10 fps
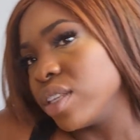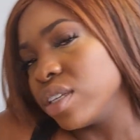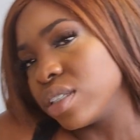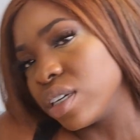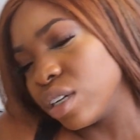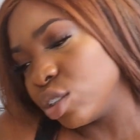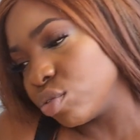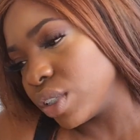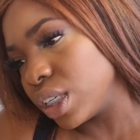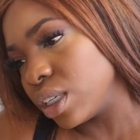the
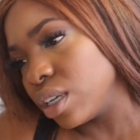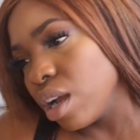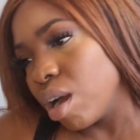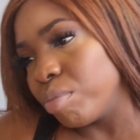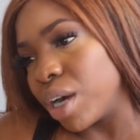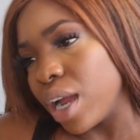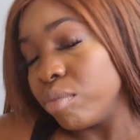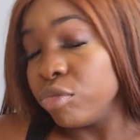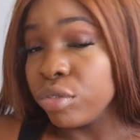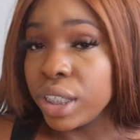surgery, but
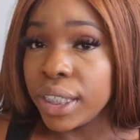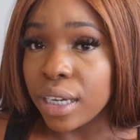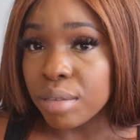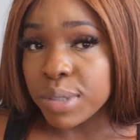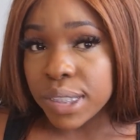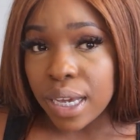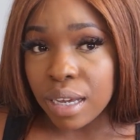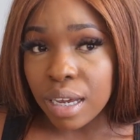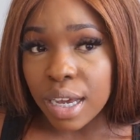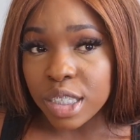I'm really
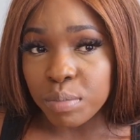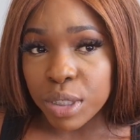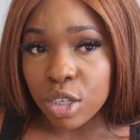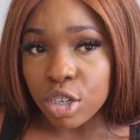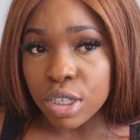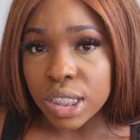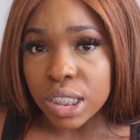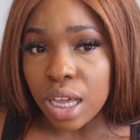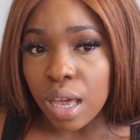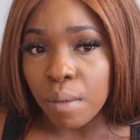upset, guys,
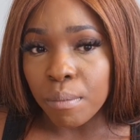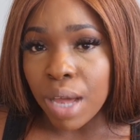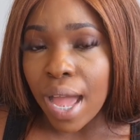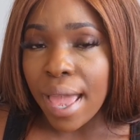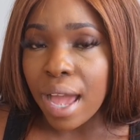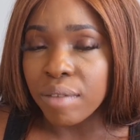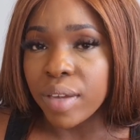because I have